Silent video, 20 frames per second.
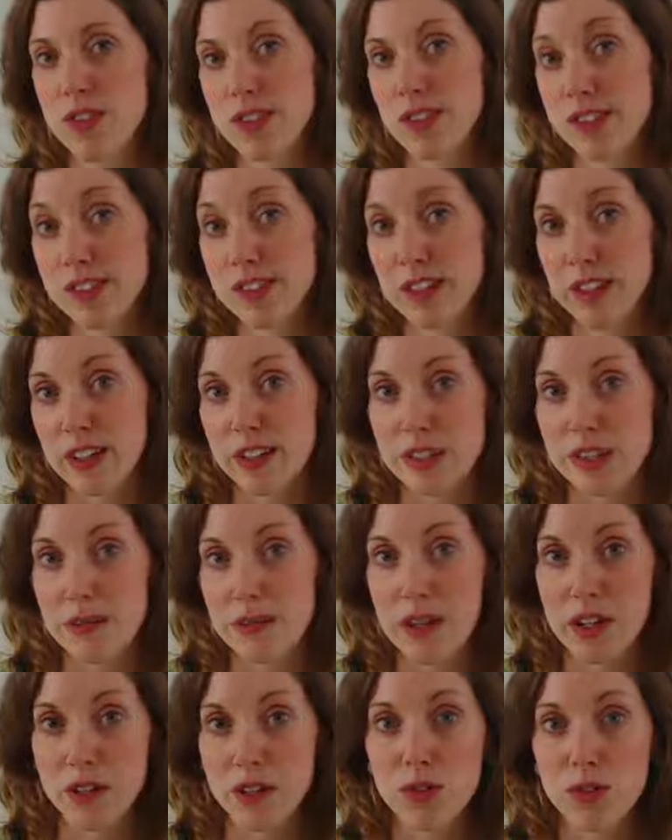for every 6
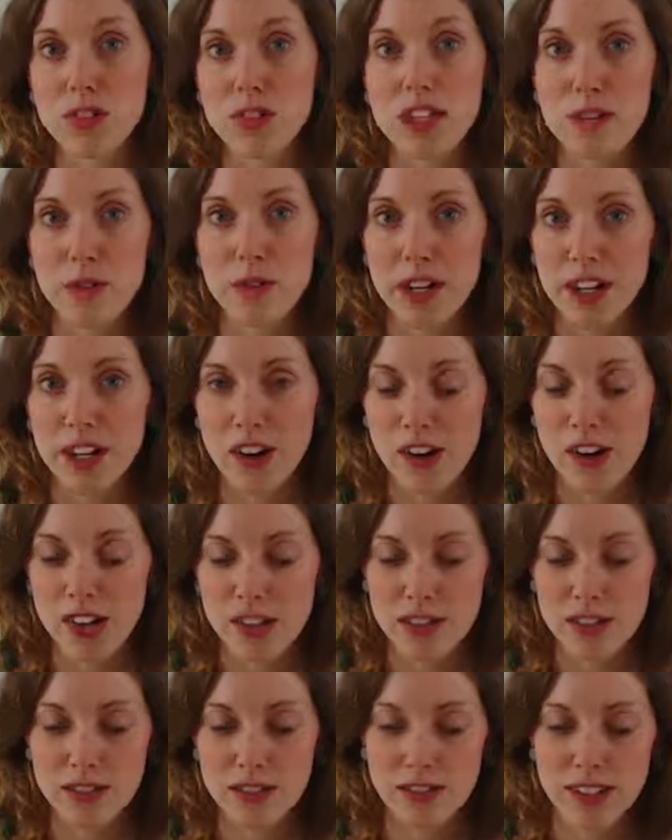tomatoes in my
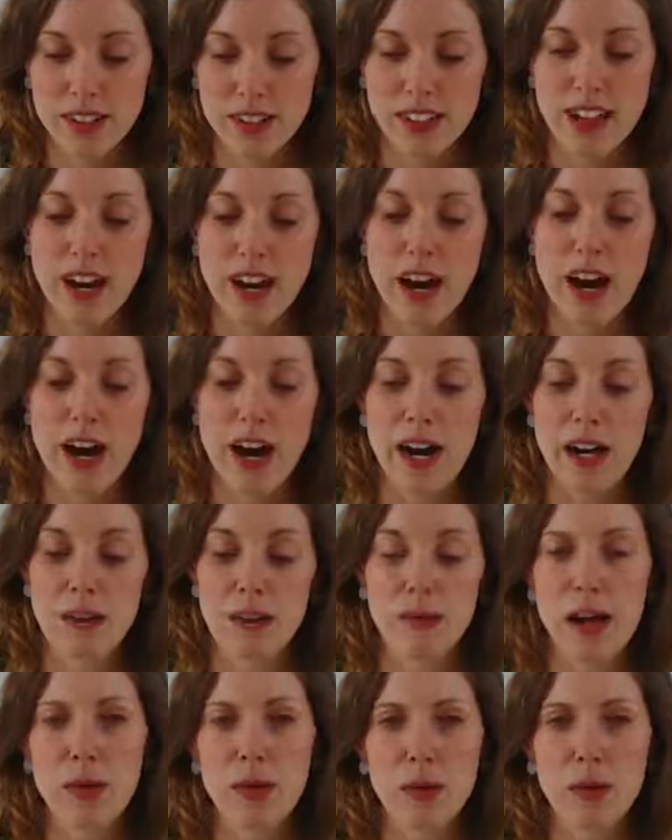garden.
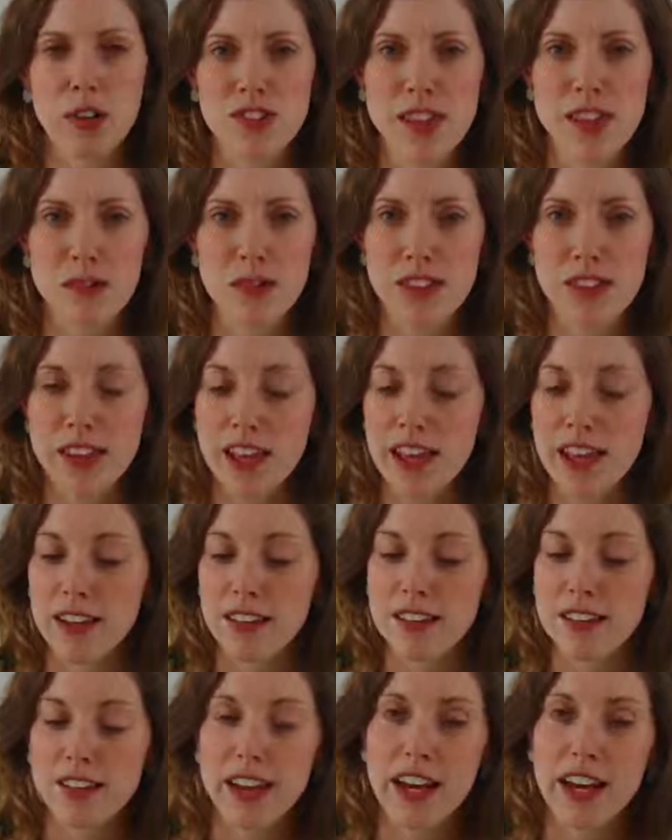I wish that was the
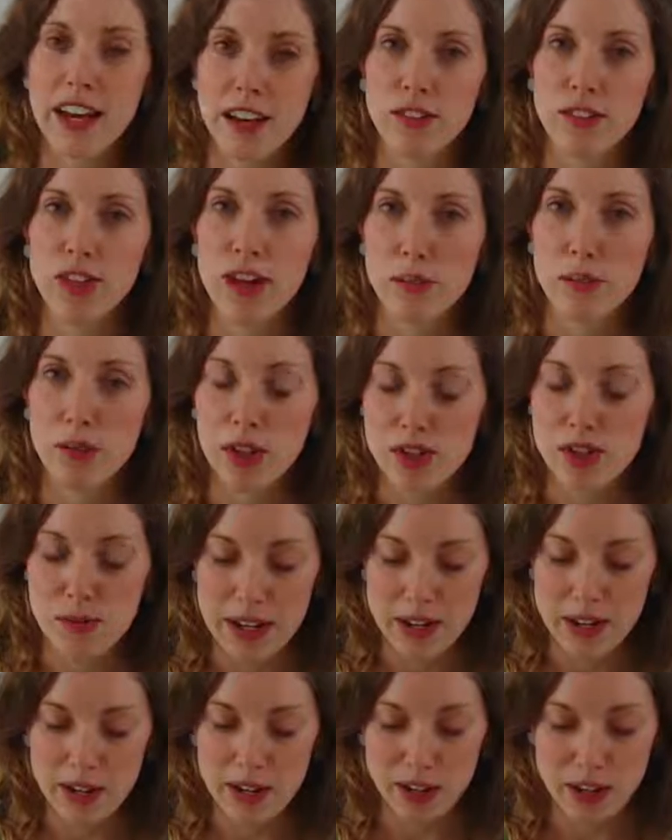case. I have a lot more
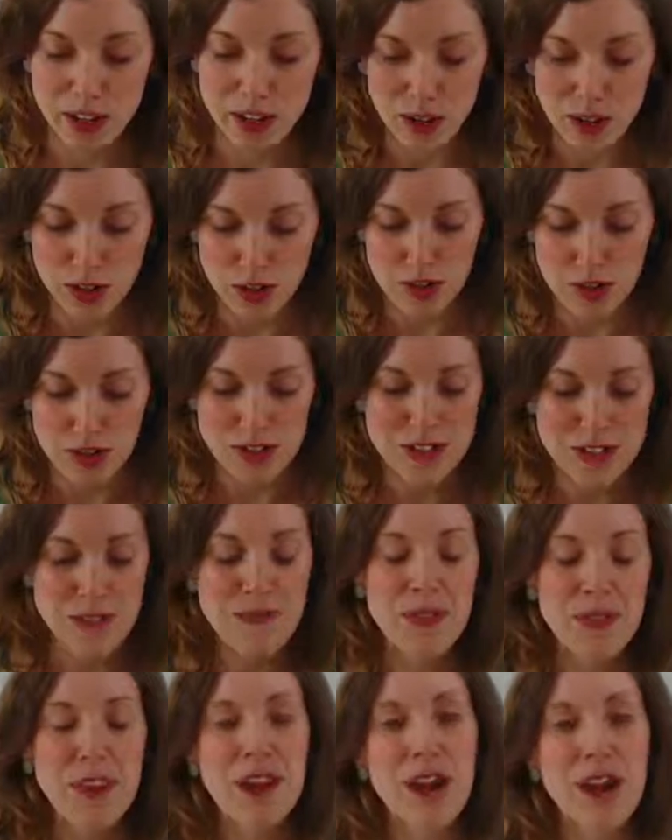tomatoes than cucumbers.
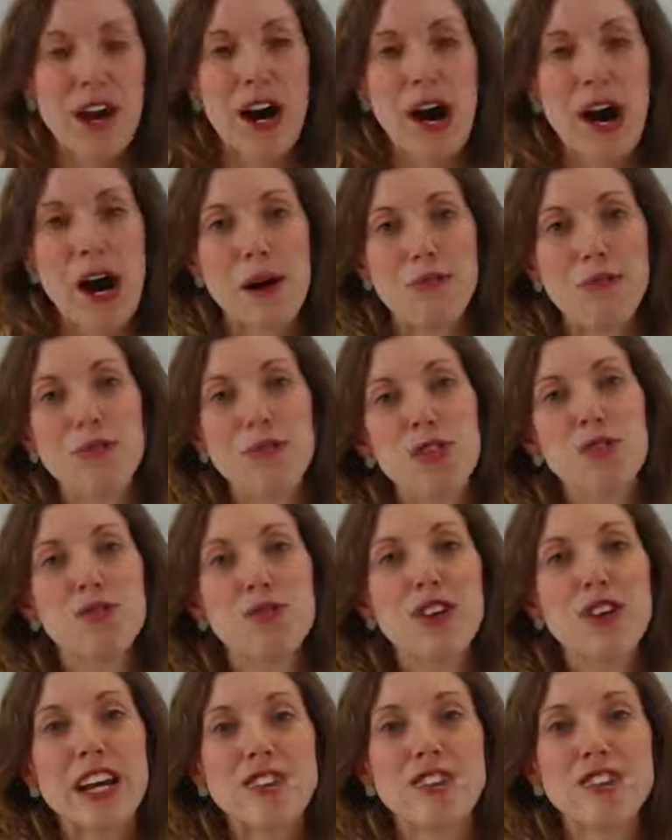So
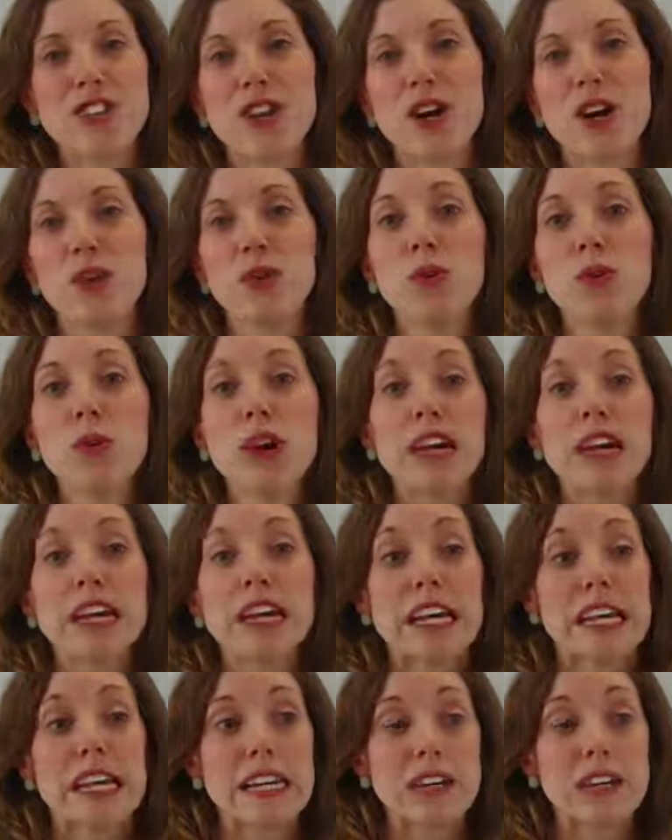ratio,
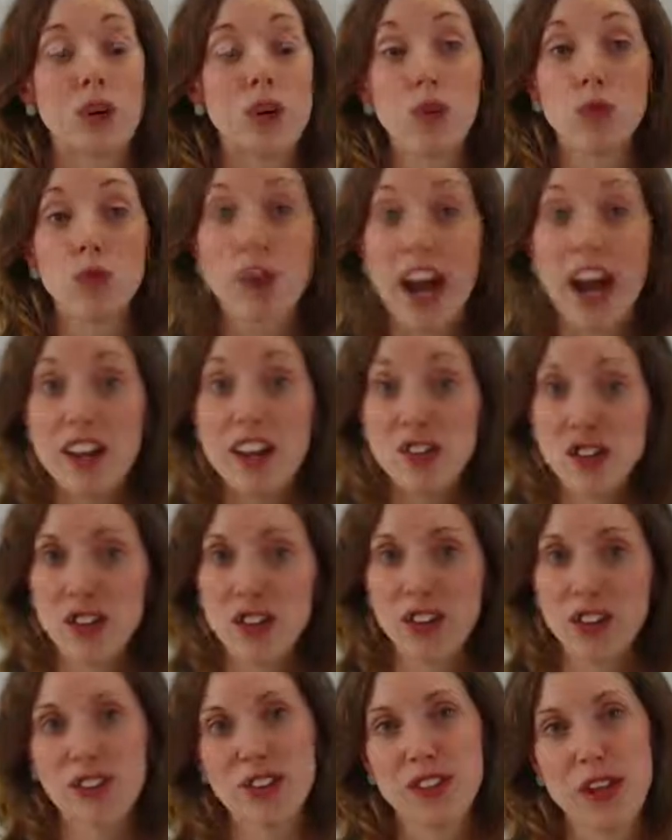or
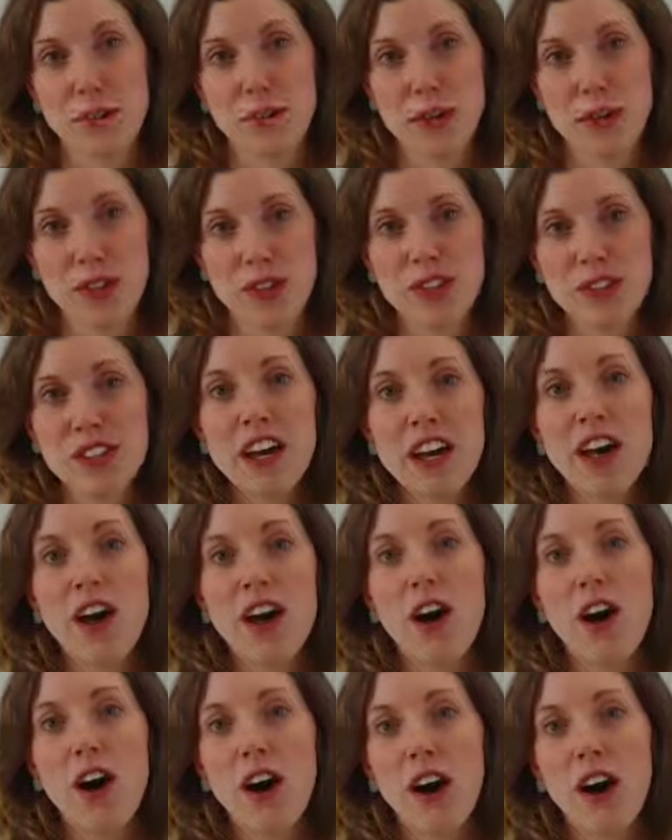rational numbers,
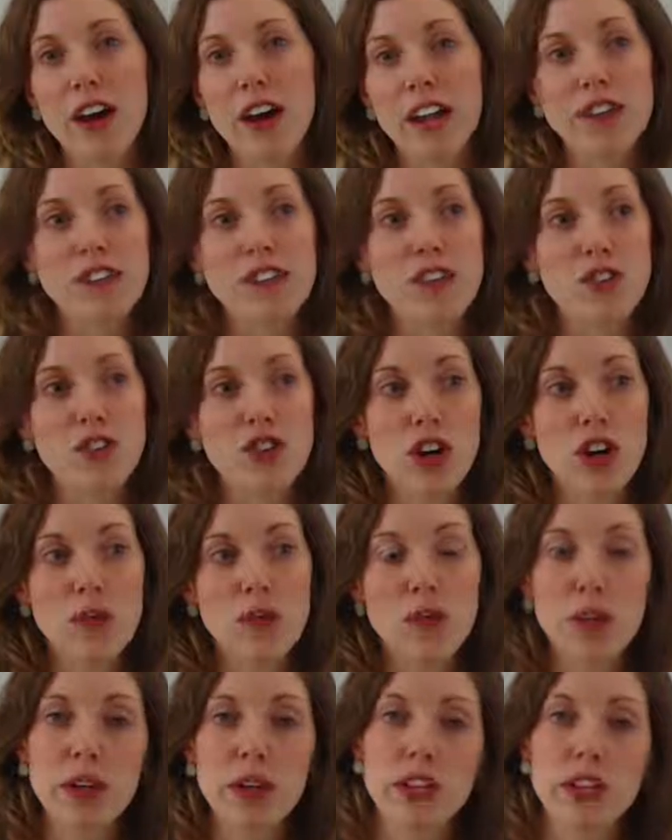is the
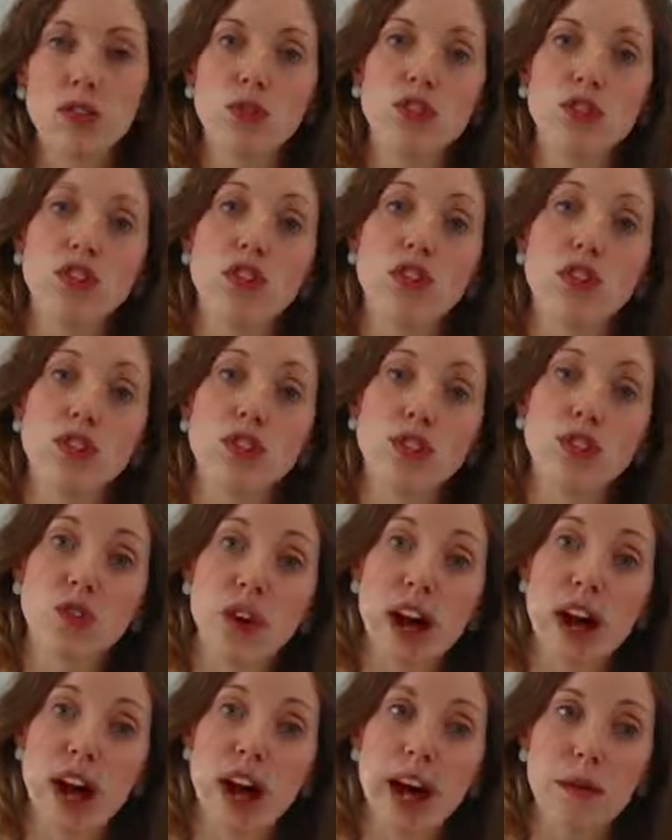term that we use to
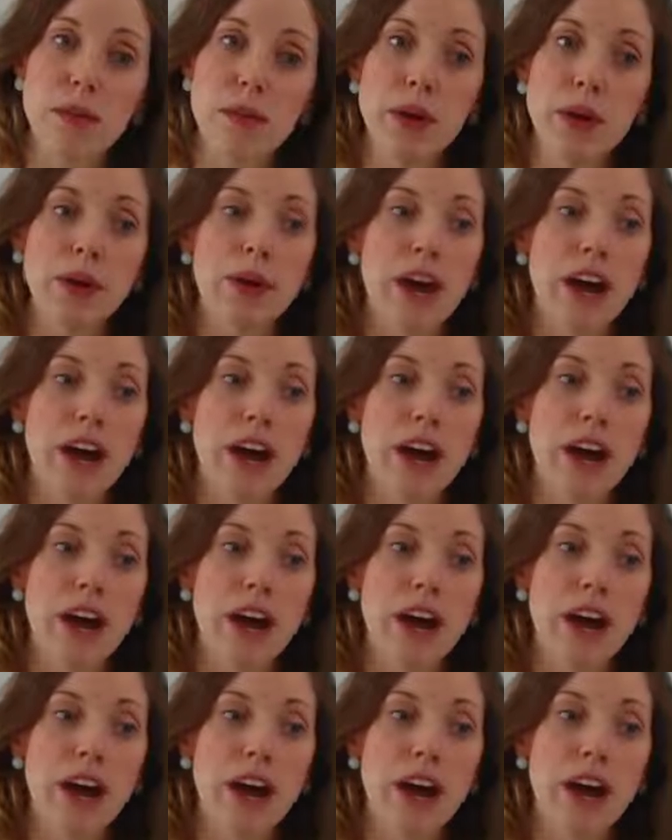describe